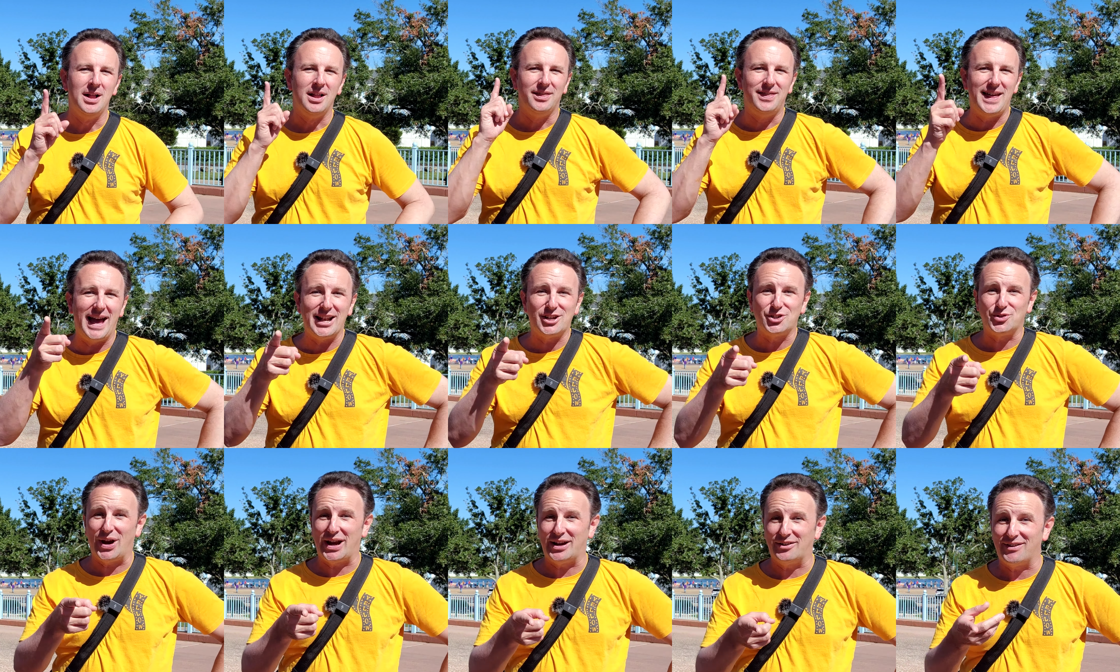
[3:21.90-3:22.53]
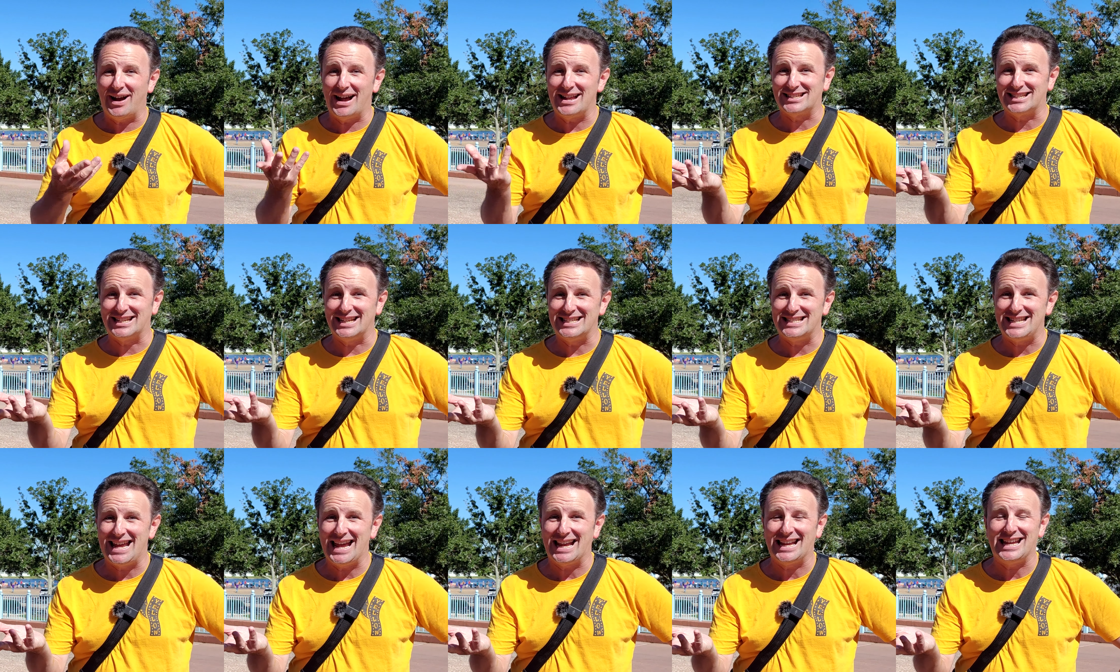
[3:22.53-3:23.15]
That train ride is going to
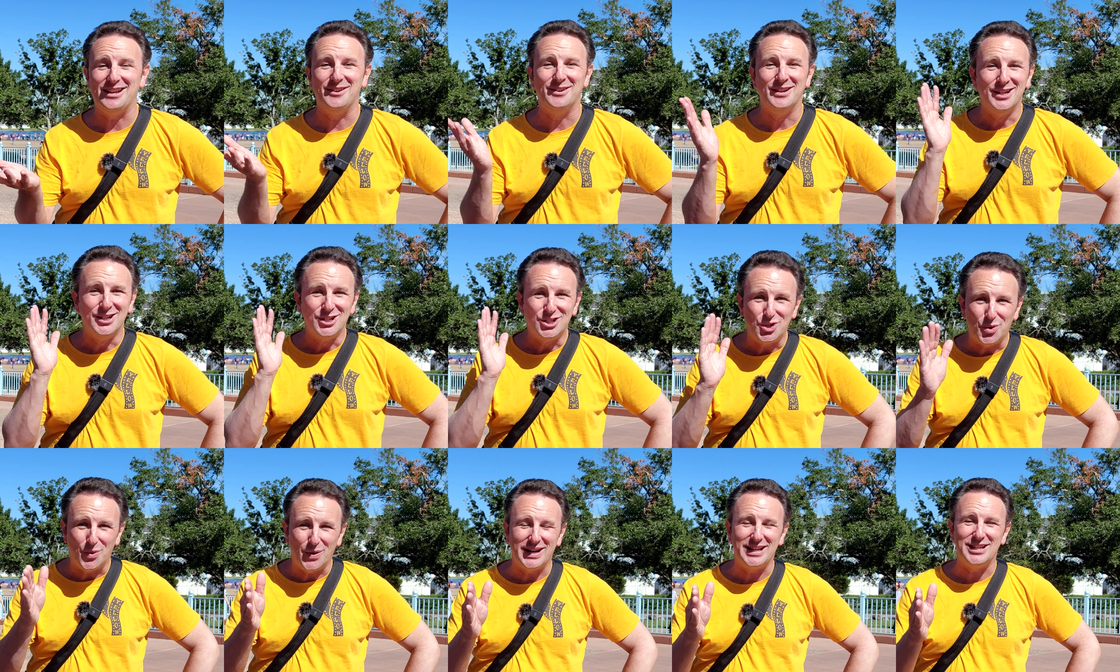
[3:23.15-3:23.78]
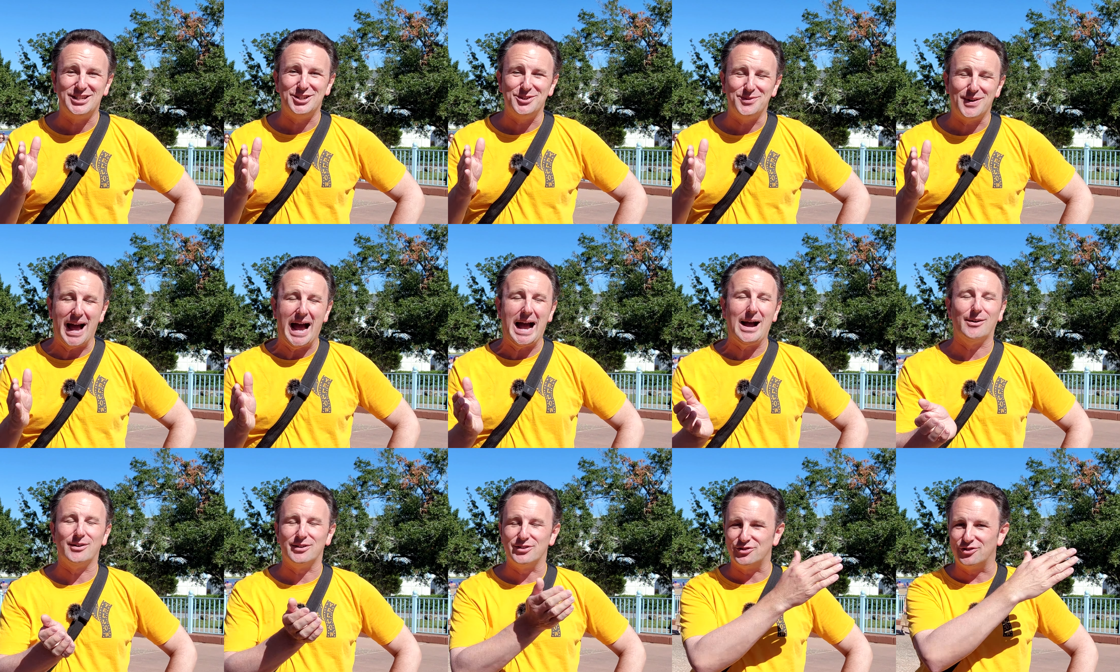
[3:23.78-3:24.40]
take you twenty-two
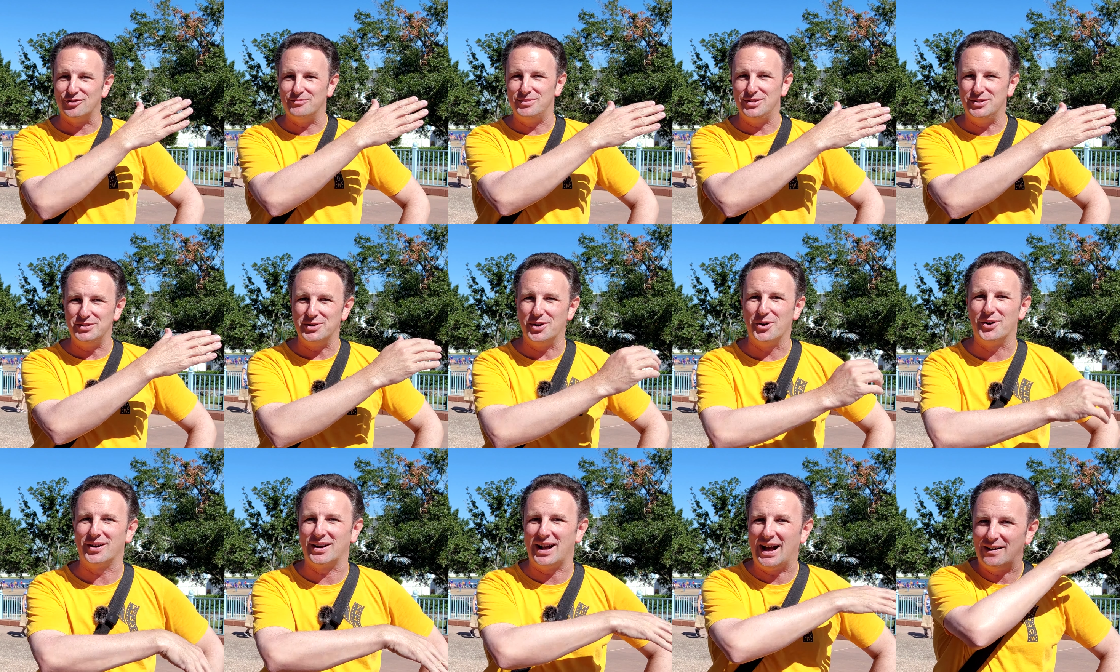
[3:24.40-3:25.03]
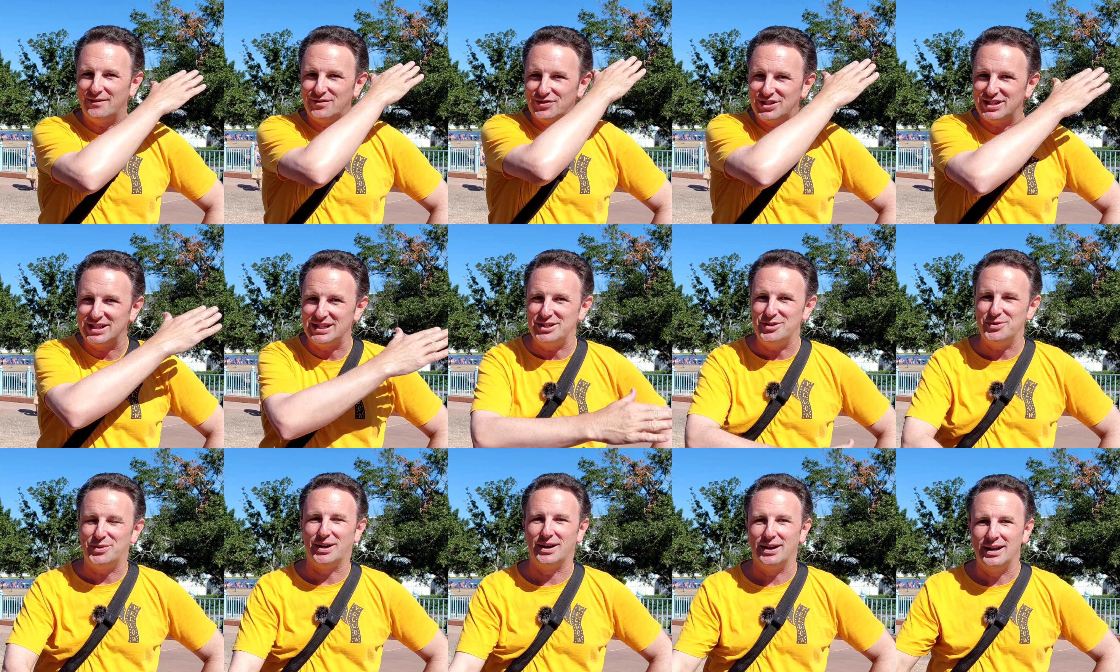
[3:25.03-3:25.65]
hours from New York. Obviously,
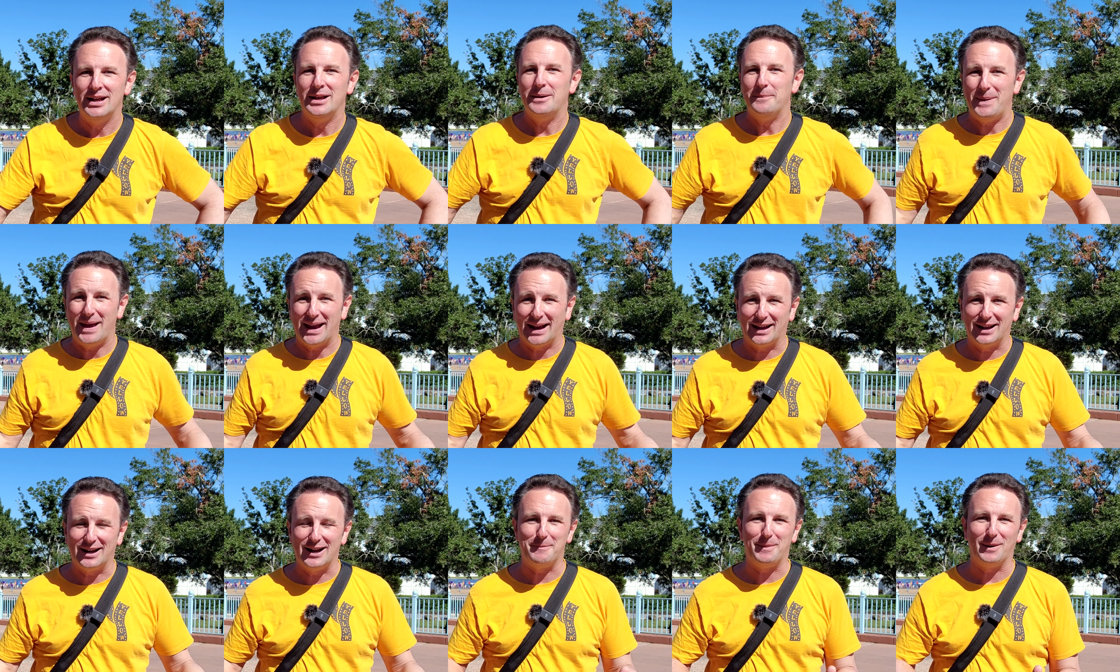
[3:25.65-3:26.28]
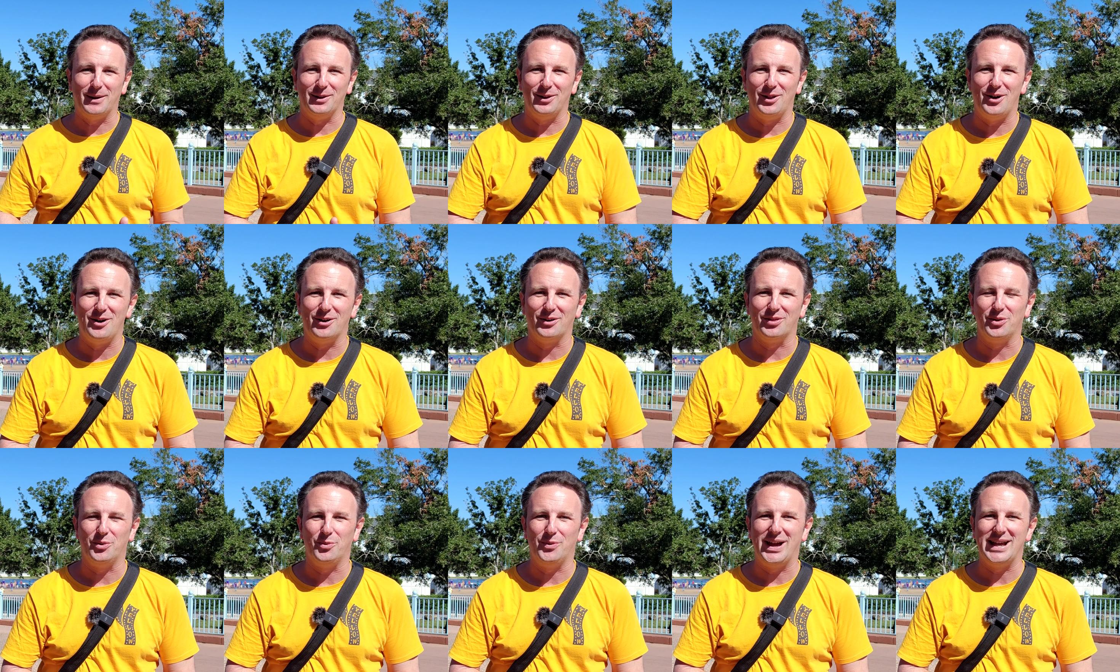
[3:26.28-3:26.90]
you can pick it up
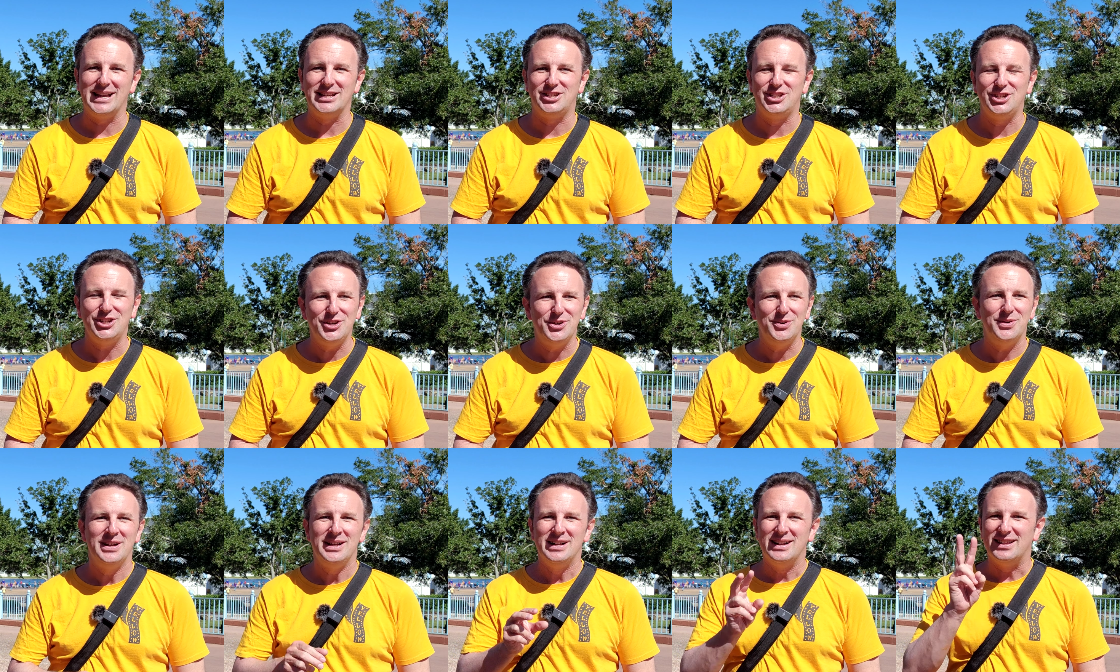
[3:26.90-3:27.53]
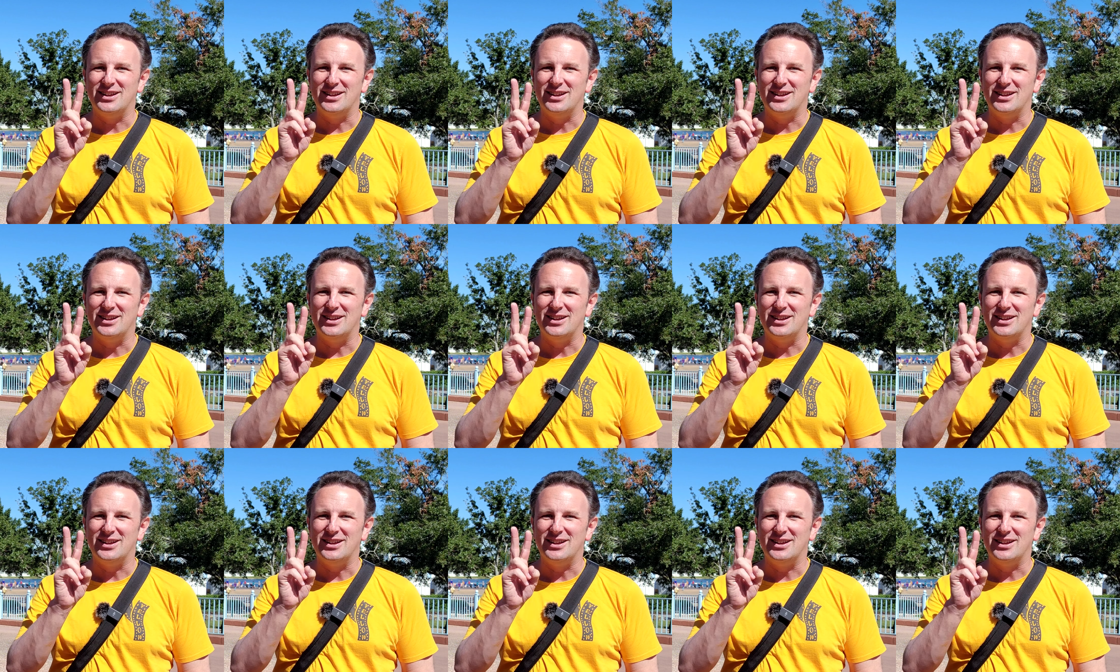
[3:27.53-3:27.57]
along the way too.